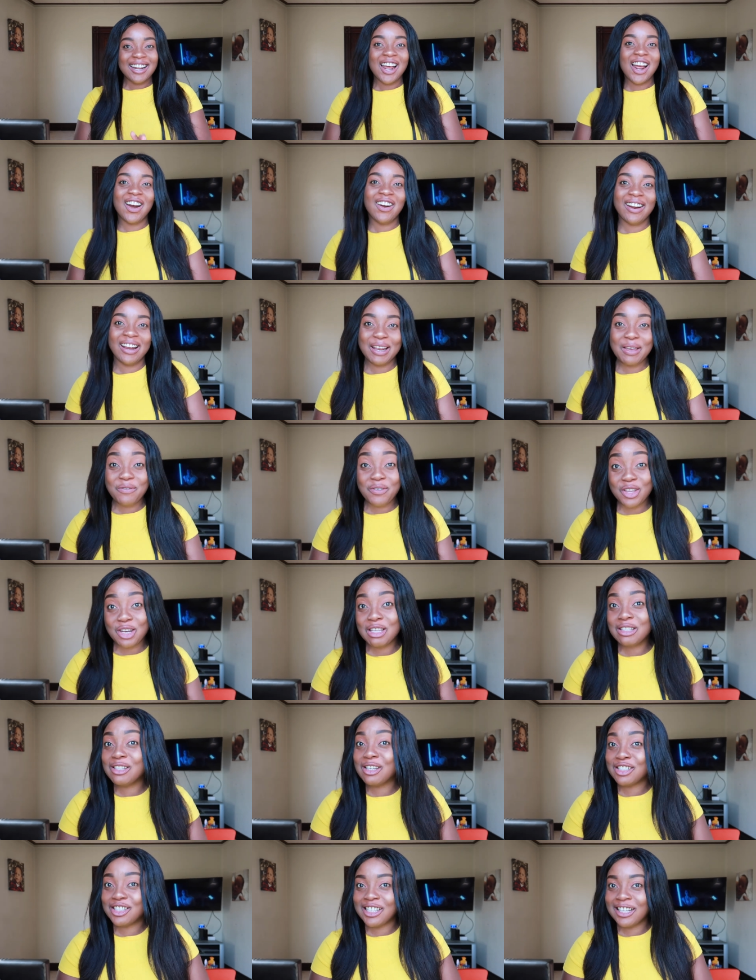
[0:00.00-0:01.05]
Alright, if you're new
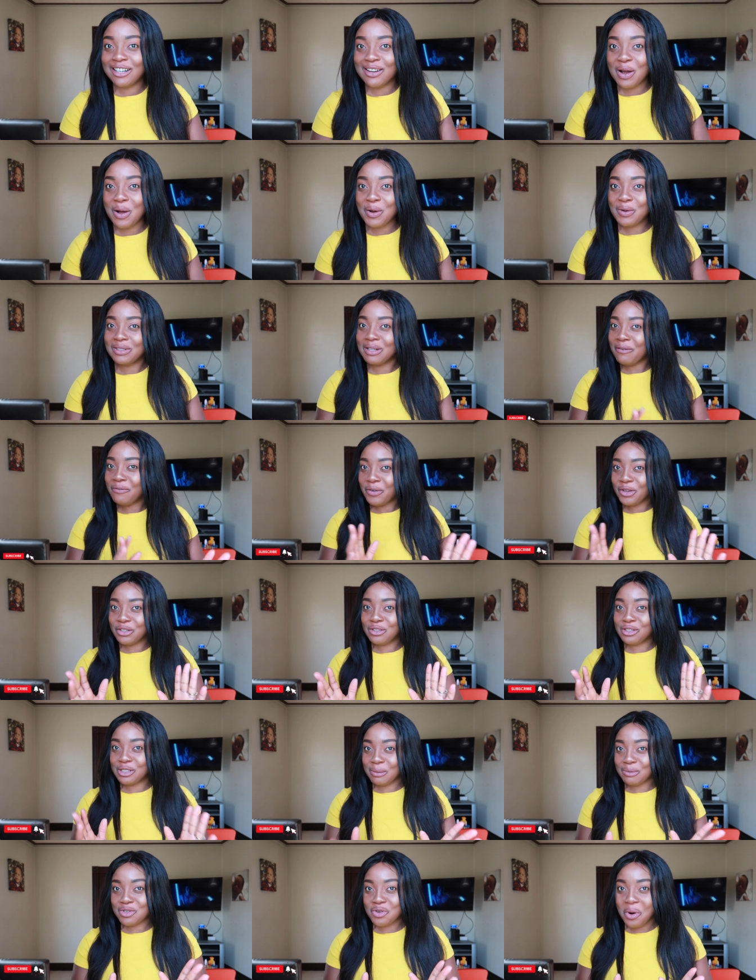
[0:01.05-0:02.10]
to the channel, I would love for you to
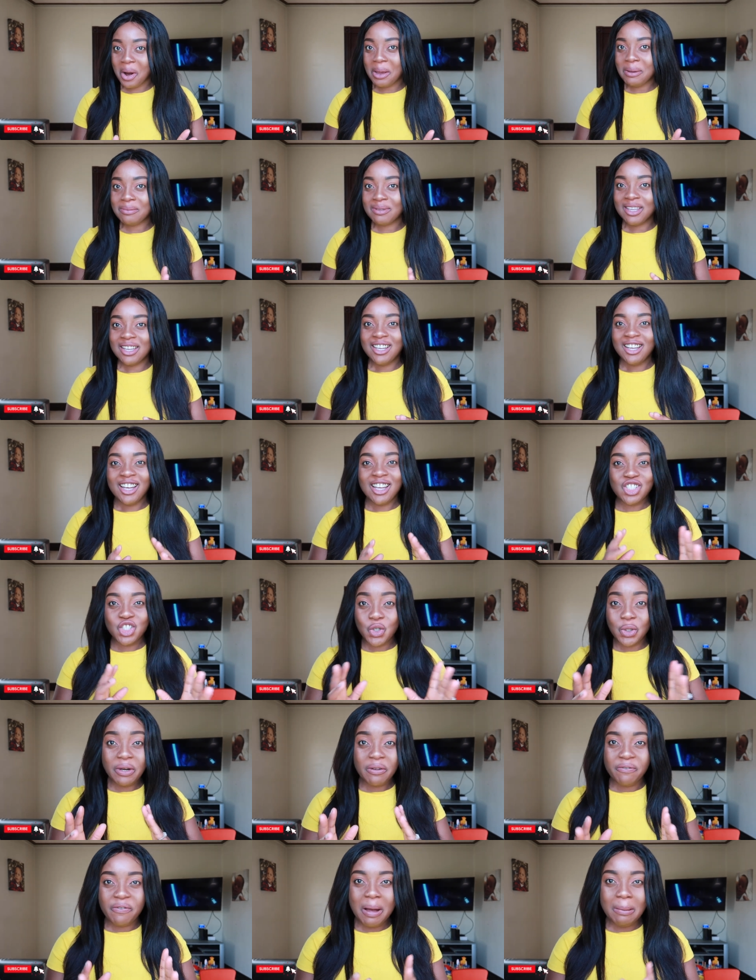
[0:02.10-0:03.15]
subscribe and
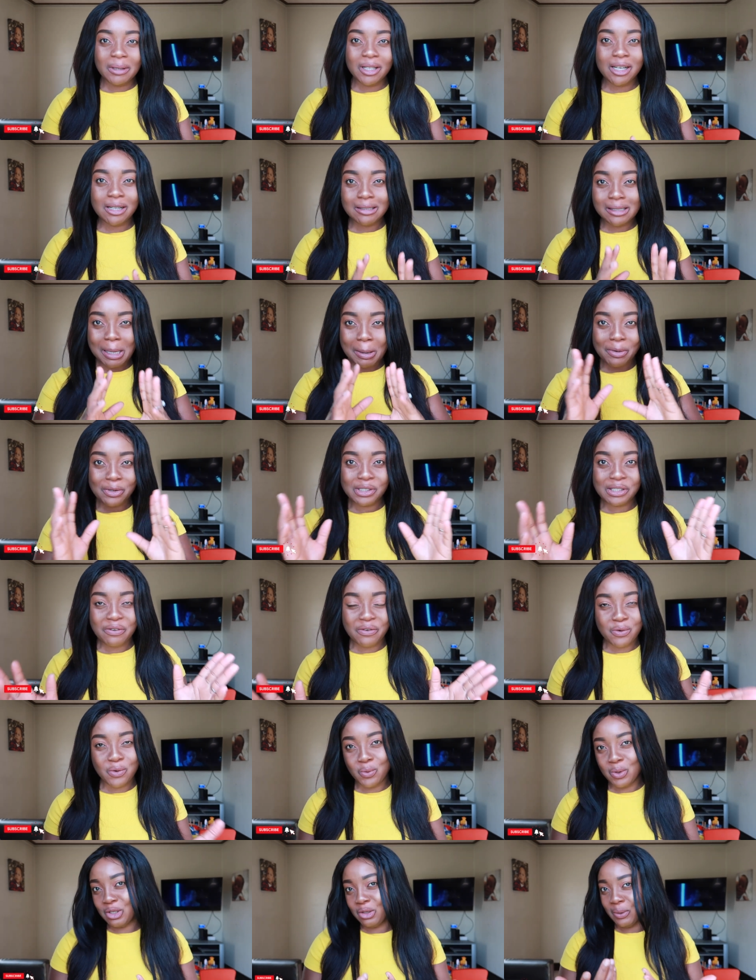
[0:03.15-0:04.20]
join the family. Let's start with
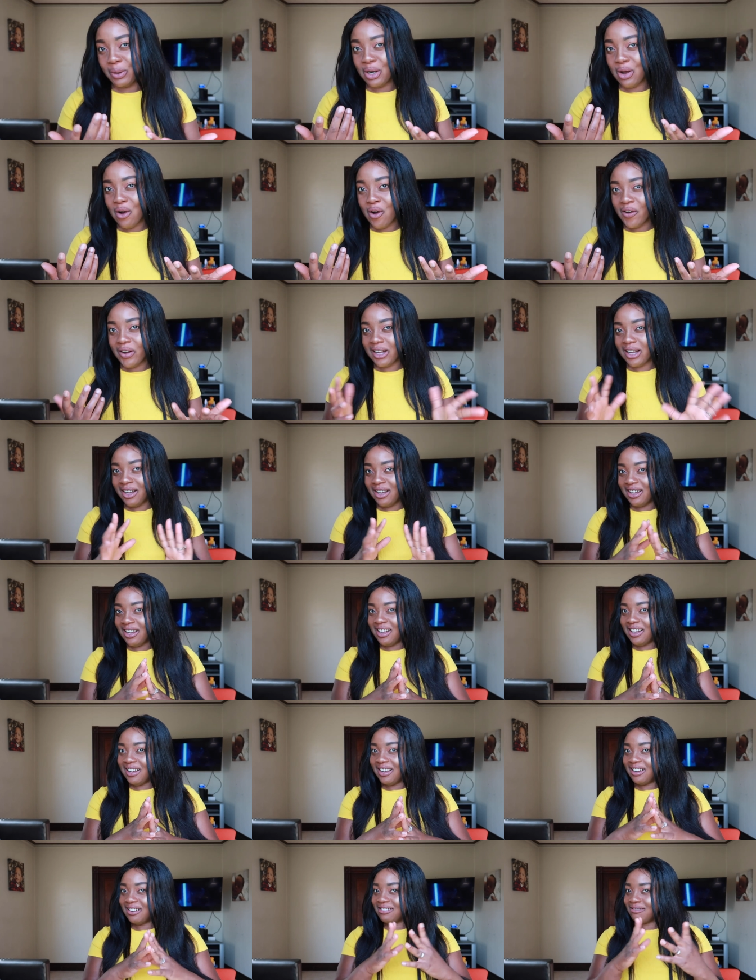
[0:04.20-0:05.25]
you. We do it all.
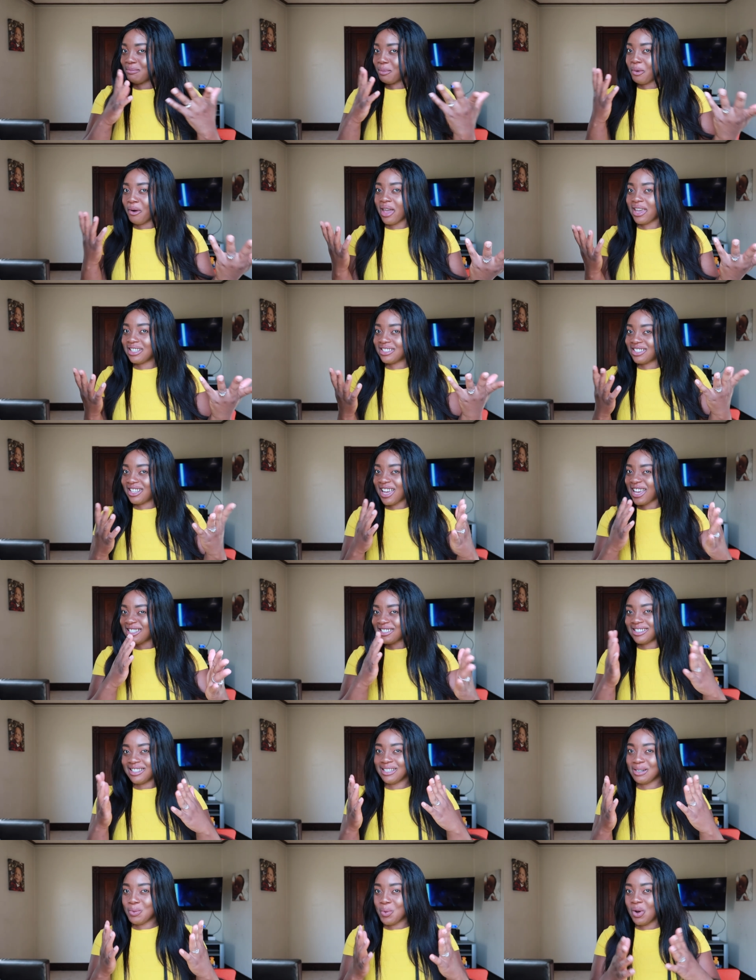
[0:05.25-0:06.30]
Pranks,
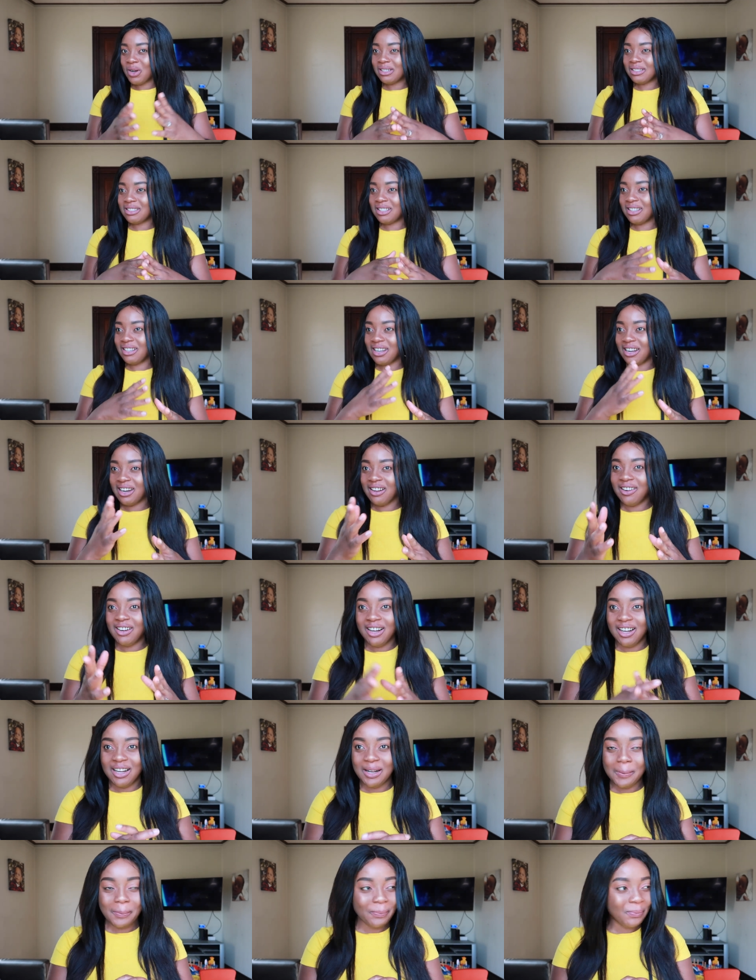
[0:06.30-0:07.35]
excellent ones, you know,
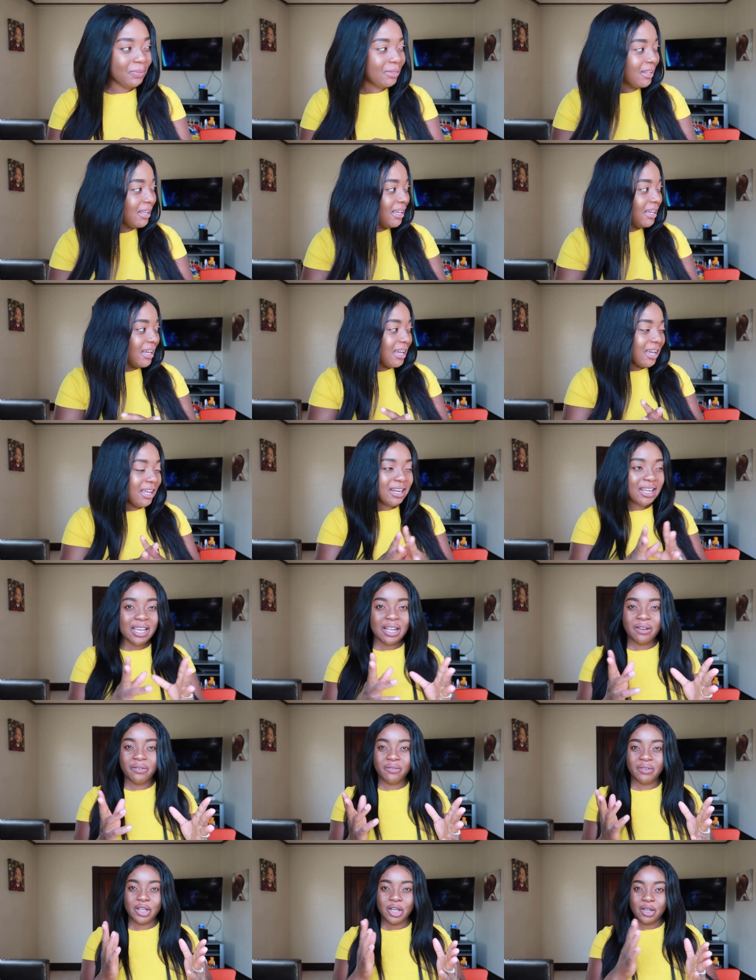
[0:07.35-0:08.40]
any
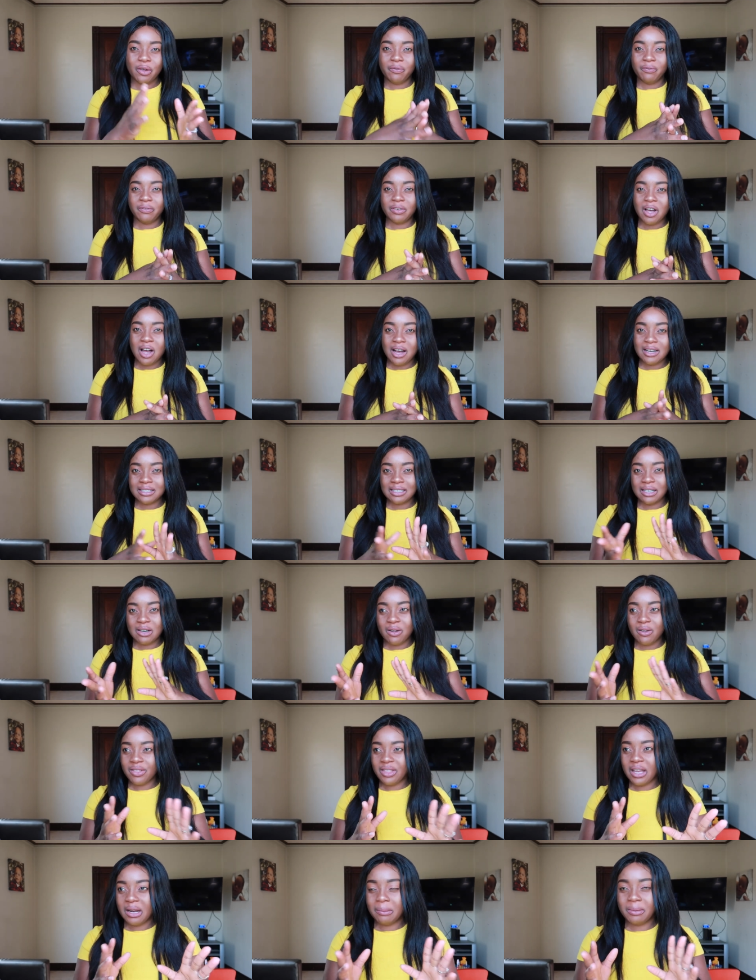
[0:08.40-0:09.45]
kind of video, vlogs and
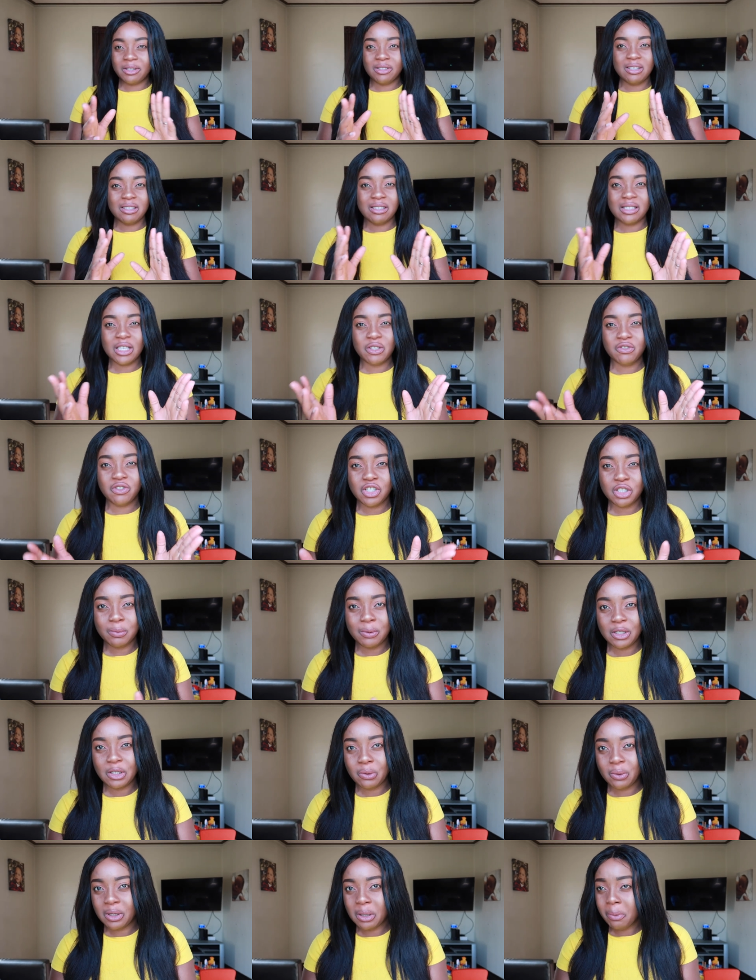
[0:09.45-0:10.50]
all that. But these days we've just
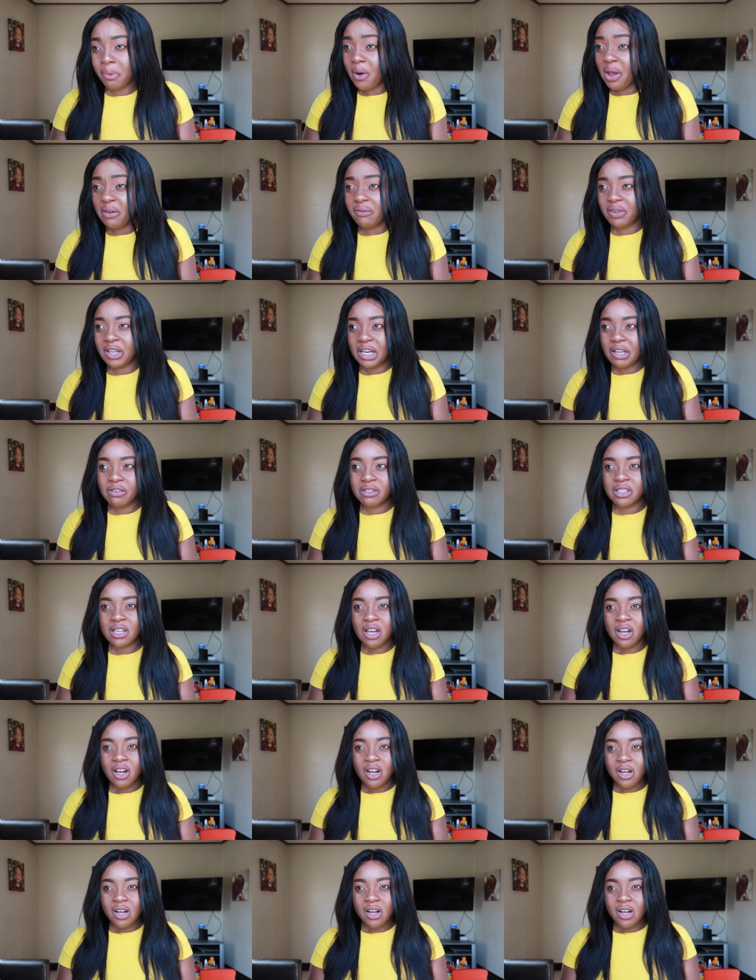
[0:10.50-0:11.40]
been doing the prank videos.